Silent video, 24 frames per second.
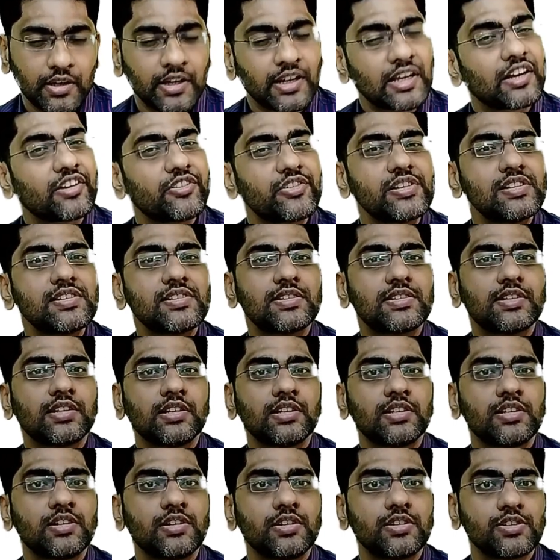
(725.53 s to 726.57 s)
decrease
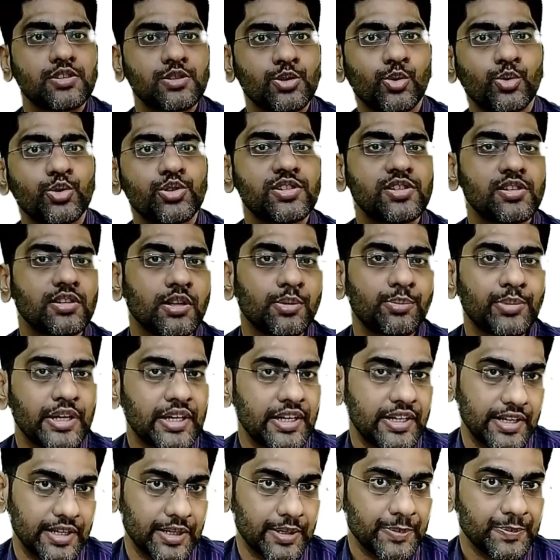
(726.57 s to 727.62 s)
the social
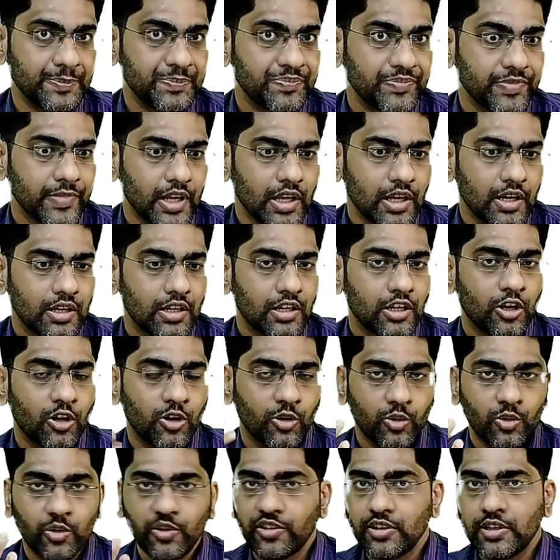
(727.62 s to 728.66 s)
media.
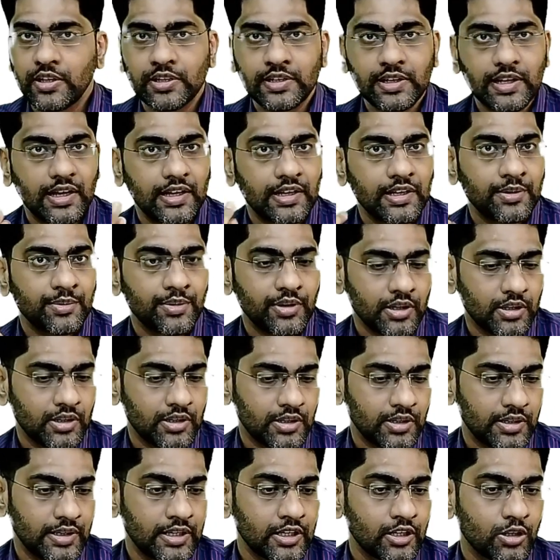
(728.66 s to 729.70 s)
Now it can
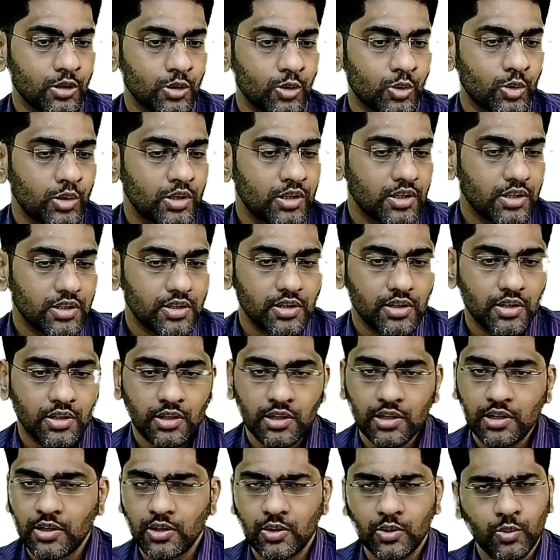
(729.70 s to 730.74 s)
include
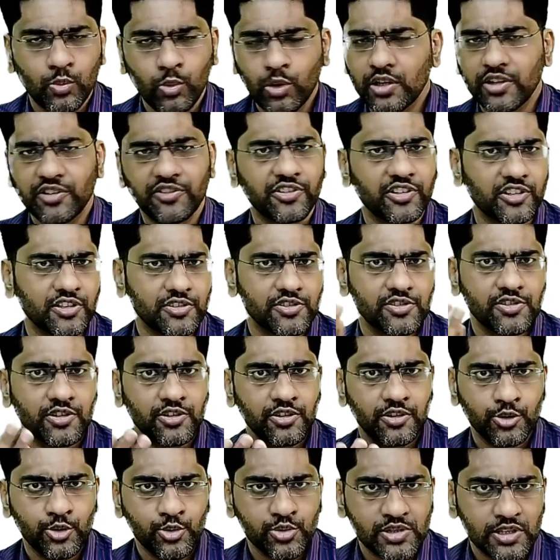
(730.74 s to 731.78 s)
whatever,
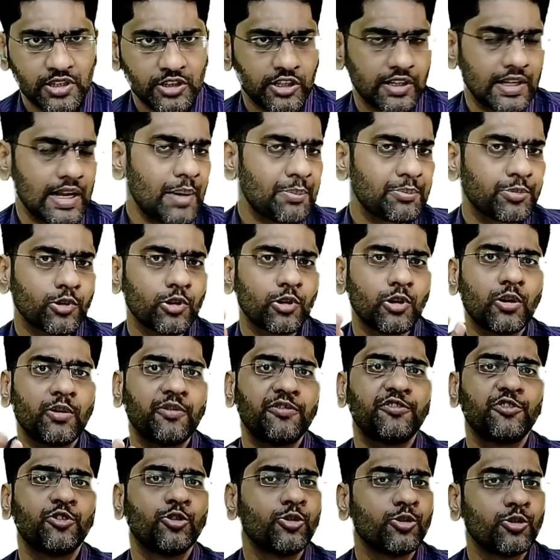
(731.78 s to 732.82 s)
using the
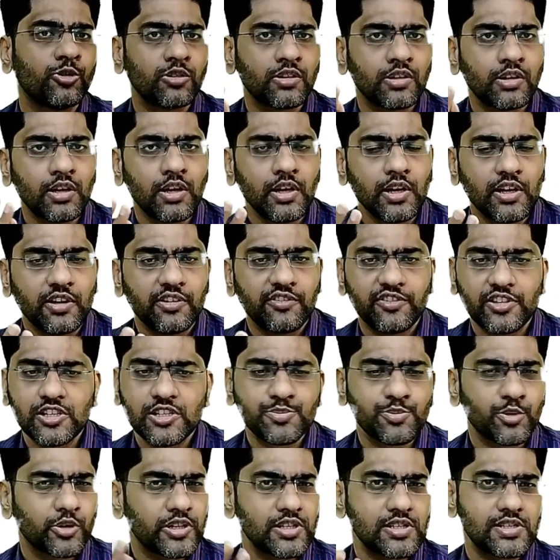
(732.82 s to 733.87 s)
laptop, phone,
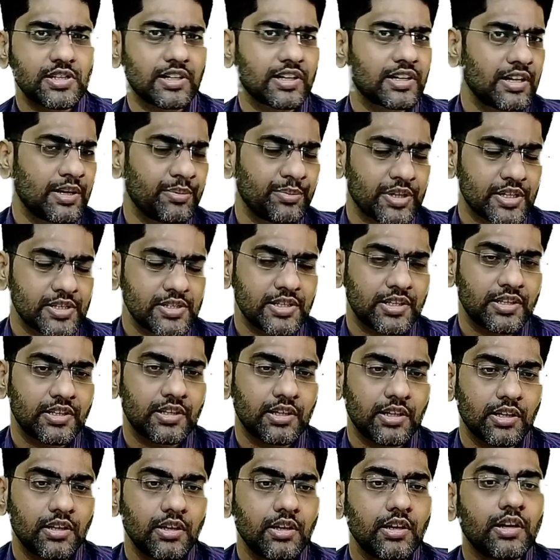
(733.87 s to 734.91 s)
Facebook, Instagram,
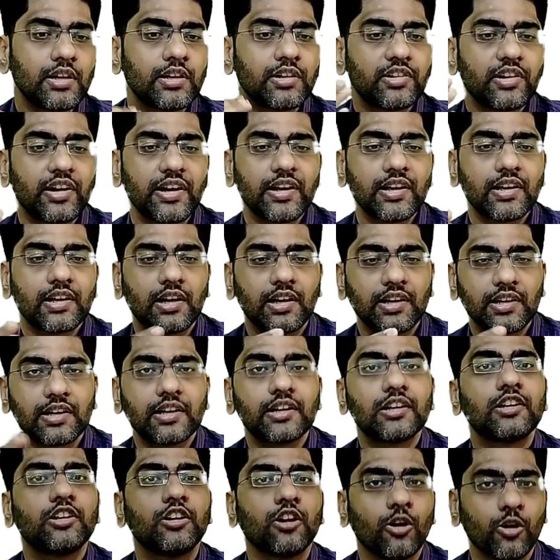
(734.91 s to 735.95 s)
etc. Try
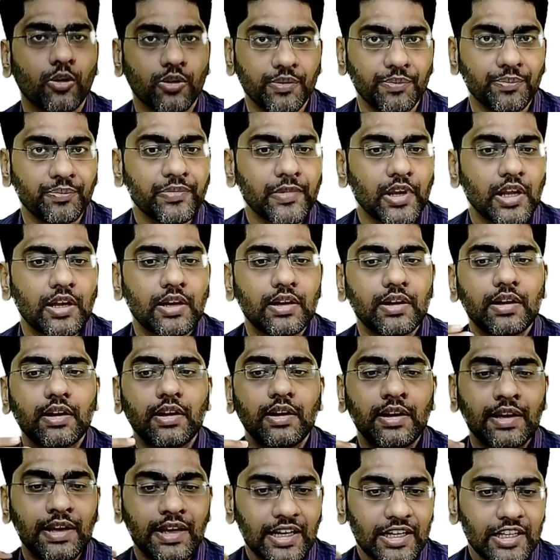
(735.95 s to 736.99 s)
cutting it down.
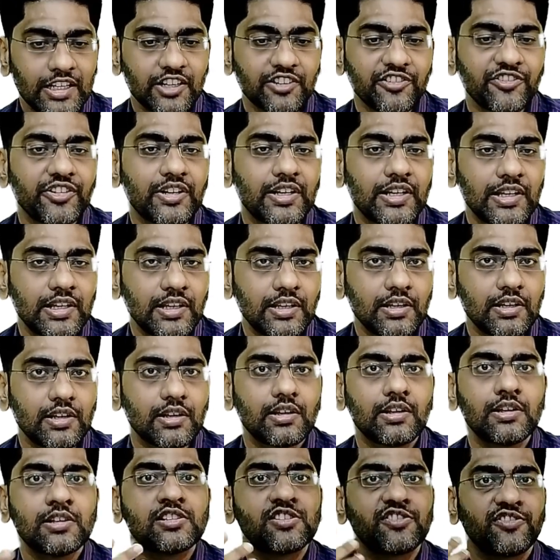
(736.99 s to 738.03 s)

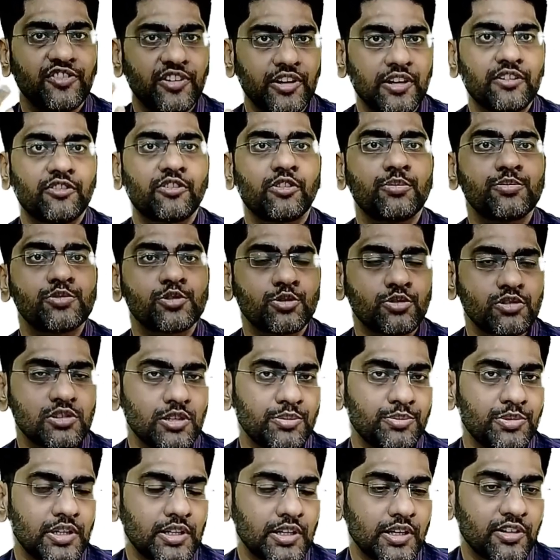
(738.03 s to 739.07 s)
Negativity is fed from
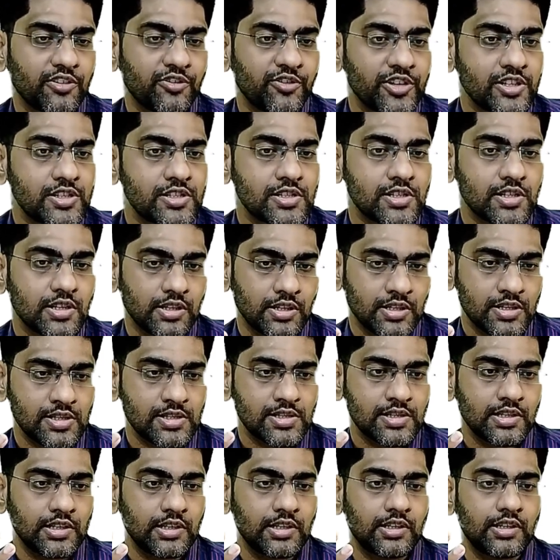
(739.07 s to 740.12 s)
social media, which
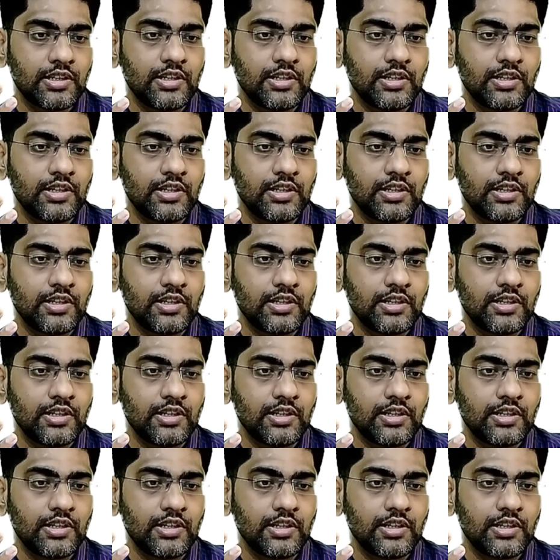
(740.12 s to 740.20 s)
is